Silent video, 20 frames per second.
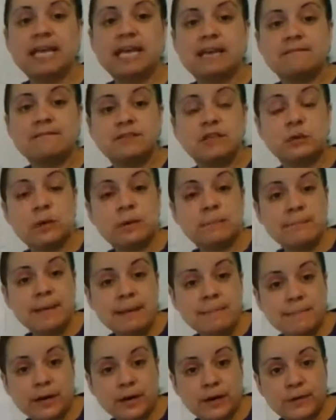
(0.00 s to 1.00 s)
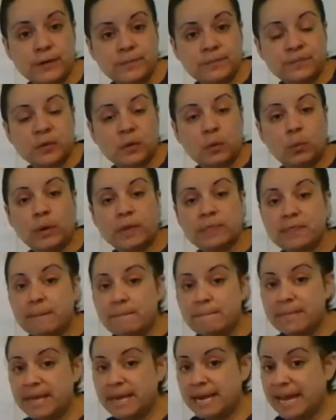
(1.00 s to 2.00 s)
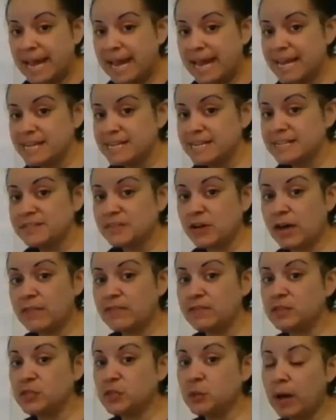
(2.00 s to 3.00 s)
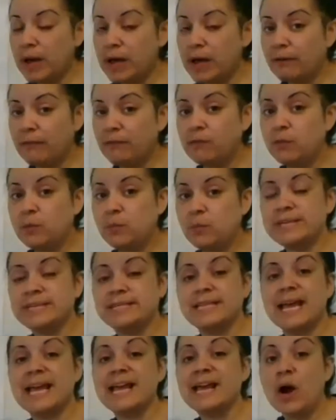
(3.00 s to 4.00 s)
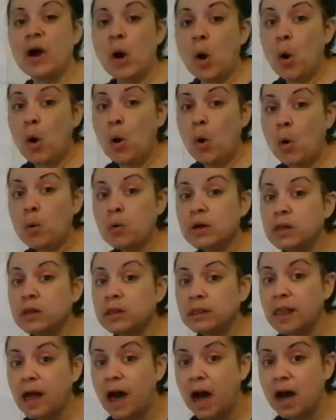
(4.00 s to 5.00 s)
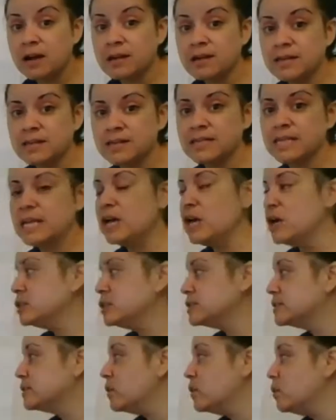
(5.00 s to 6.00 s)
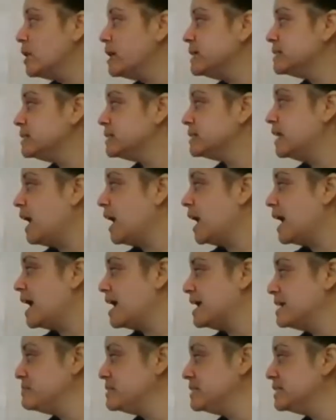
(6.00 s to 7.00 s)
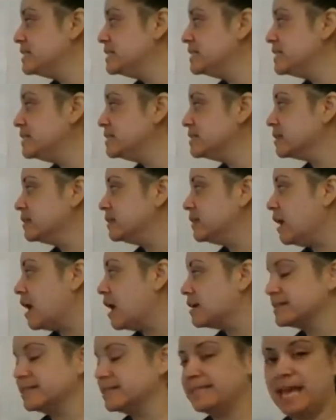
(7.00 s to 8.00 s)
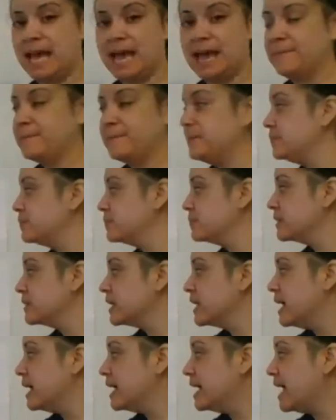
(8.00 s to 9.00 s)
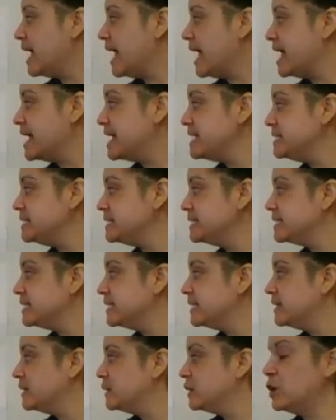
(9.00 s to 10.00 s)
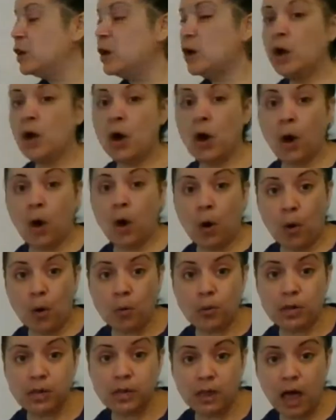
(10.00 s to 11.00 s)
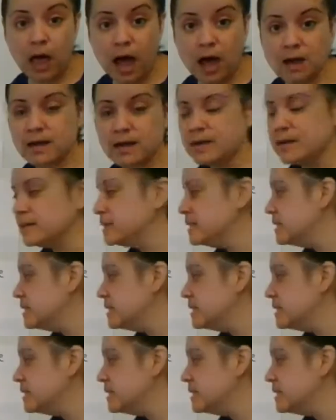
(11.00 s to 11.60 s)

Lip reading: If you remember, when the minute hand is on the 12, we say o'clock. So what time does this clock say? 8 o'clock.